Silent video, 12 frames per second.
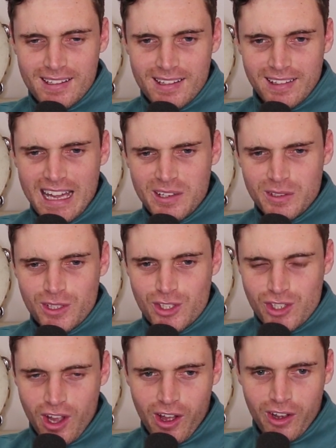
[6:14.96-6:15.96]
later in the
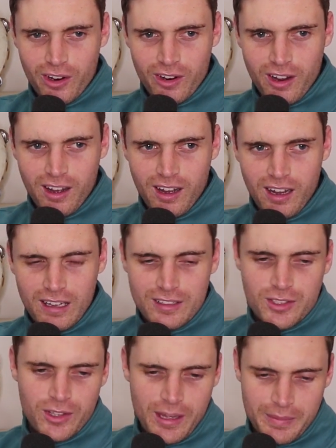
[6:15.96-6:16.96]
show, I
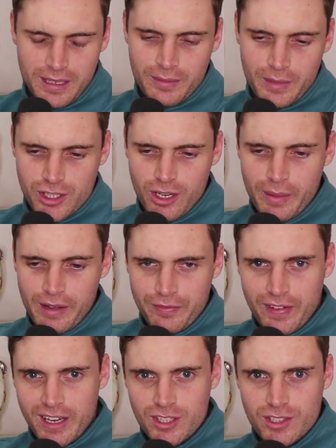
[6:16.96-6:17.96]
do that bit in my show
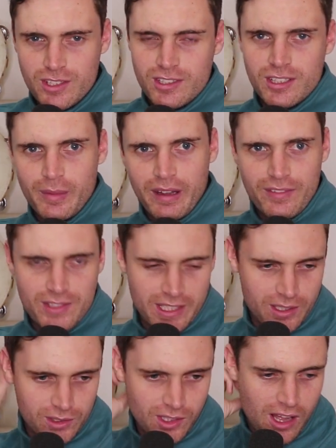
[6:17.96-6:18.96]
about fetishes that you might have
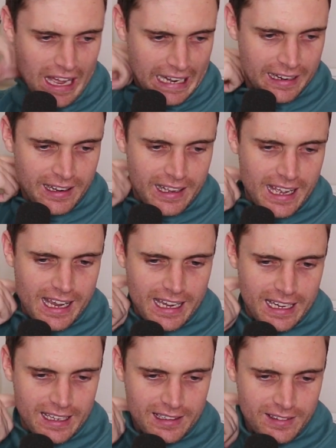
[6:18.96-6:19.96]
seen online.
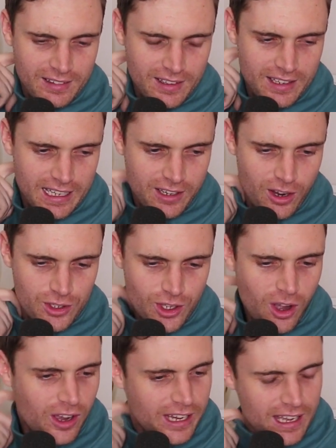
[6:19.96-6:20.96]
And he goes,
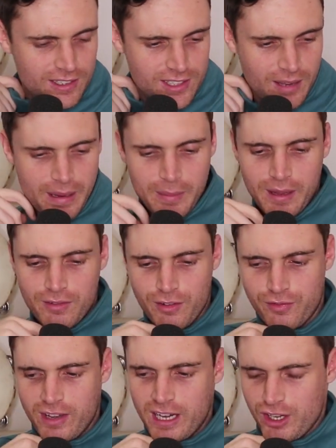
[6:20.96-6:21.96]
oh yeah, some people have a
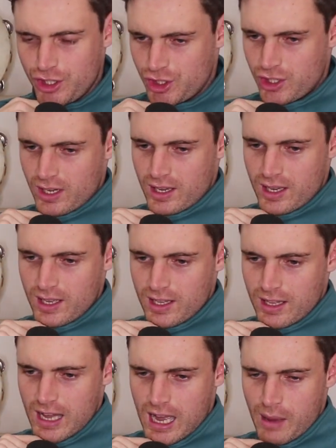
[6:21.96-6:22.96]
fetish
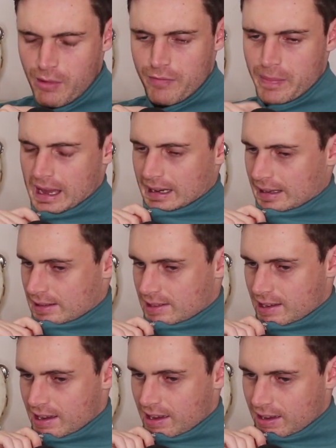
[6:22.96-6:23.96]
of being
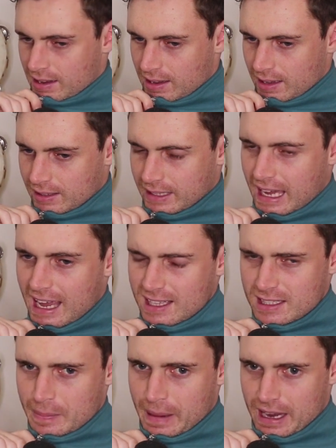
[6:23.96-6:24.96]
into
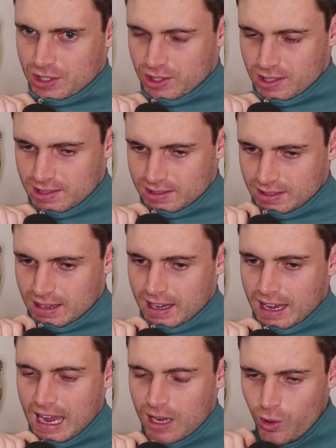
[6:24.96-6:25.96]
cancer patients.
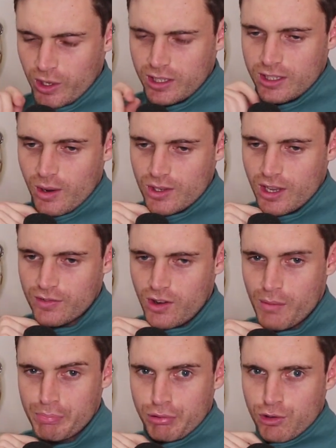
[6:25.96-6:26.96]
And all you got to know is I've
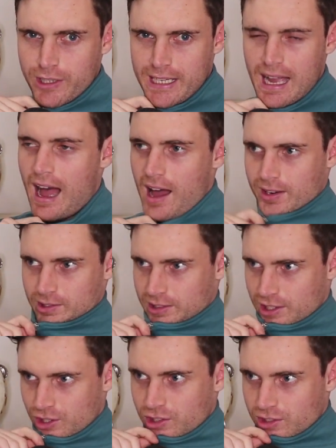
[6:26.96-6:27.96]
gone pretty hard on
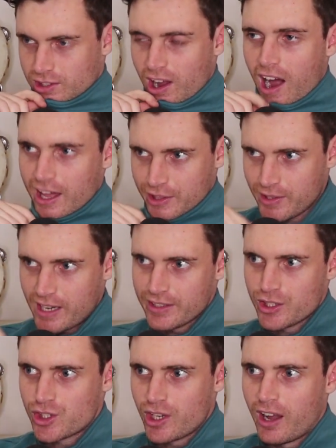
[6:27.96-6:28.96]
this guy throughout
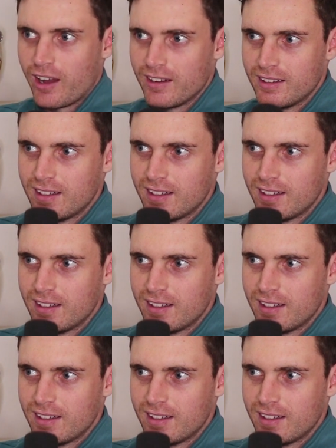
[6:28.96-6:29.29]
the show.